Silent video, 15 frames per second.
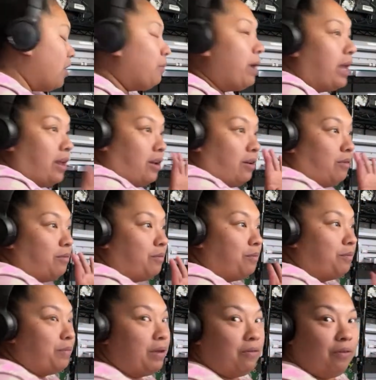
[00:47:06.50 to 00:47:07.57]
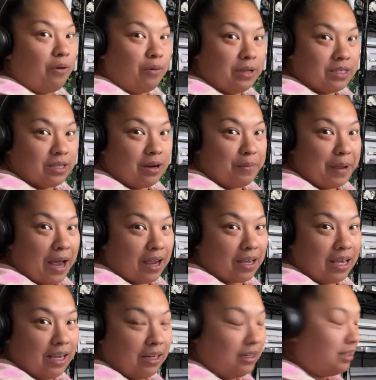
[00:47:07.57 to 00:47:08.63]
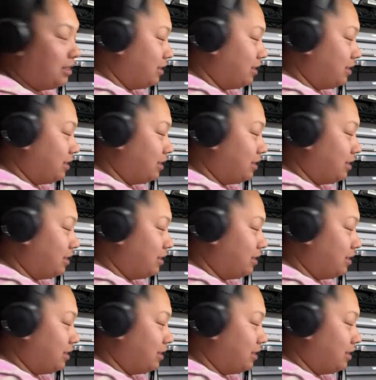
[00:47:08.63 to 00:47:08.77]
Wait, before we start packing,